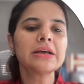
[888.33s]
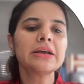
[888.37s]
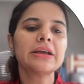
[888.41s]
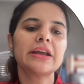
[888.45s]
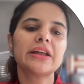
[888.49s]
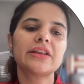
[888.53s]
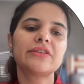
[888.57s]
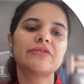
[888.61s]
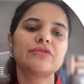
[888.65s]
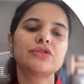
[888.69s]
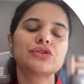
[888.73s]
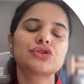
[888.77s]

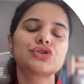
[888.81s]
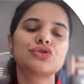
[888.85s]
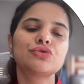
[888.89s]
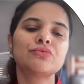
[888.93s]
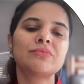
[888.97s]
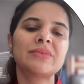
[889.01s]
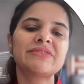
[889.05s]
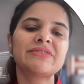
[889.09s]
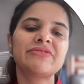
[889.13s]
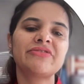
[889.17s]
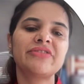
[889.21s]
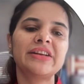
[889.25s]
in which you
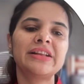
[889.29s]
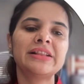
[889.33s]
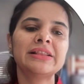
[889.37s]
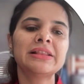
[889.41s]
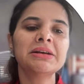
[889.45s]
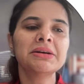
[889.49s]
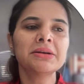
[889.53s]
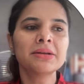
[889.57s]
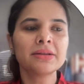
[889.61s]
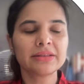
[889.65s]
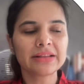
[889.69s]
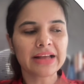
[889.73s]
may feel
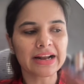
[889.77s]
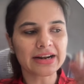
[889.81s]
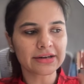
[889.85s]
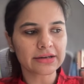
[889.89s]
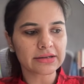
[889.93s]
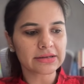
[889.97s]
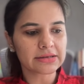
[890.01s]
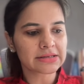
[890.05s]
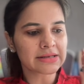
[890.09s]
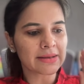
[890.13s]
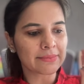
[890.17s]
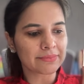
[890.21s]
that
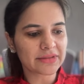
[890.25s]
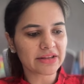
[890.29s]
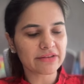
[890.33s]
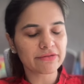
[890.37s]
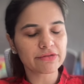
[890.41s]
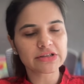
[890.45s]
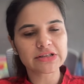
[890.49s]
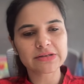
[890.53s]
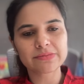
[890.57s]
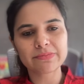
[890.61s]
something which